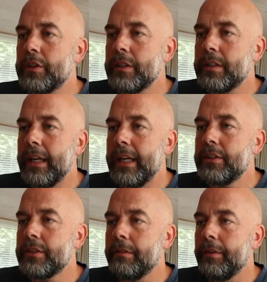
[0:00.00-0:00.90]
which is the
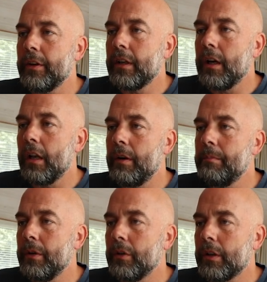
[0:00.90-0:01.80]
Easter Fun
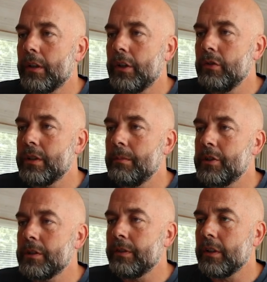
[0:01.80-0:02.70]
Colouring Book, Cute
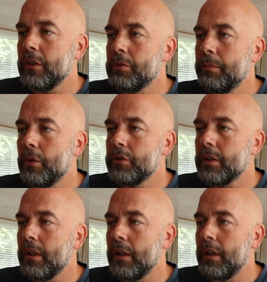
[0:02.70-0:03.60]
Images for Girls and Boys
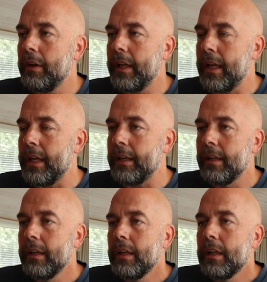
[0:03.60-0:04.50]
to Colour In.
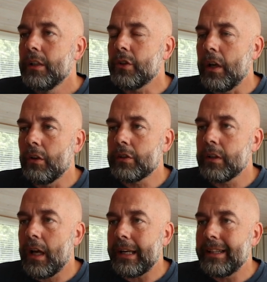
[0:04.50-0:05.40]
So it looks
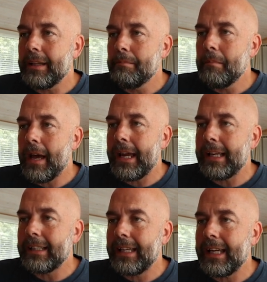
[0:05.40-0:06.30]
like the
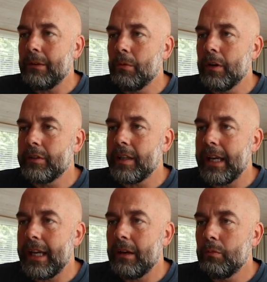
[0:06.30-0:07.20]
main keyword
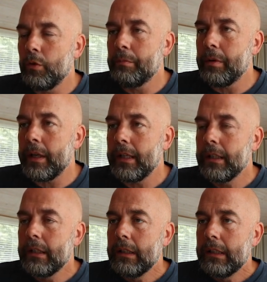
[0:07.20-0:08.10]
here would be
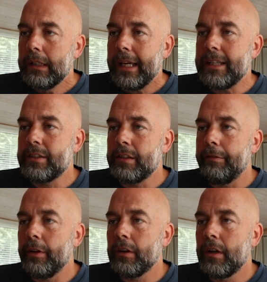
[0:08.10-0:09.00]
Easter
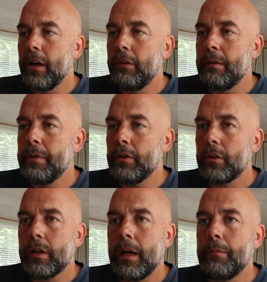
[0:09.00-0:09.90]
Fun Colouring
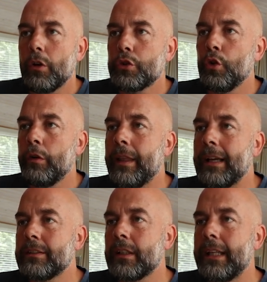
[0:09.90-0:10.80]
Book. I'm not sure if
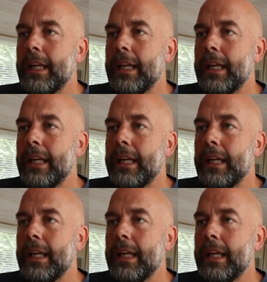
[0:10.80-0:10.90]
that's a